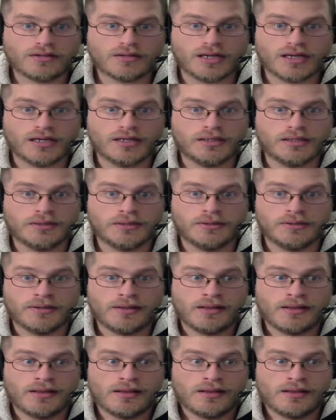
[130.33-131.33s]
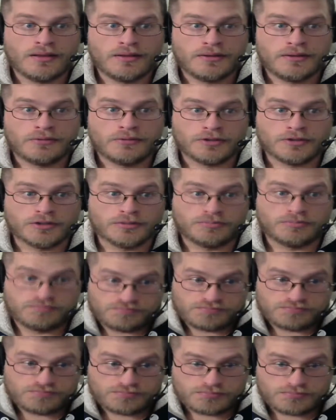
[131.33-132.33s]
I will
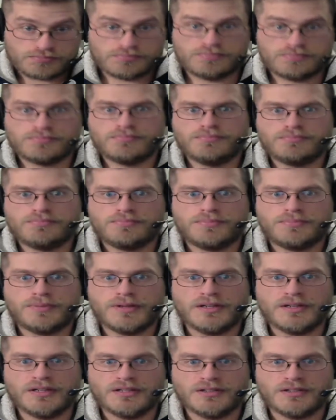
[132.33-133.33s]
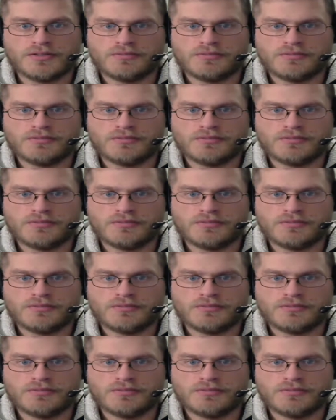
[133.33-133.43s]
be,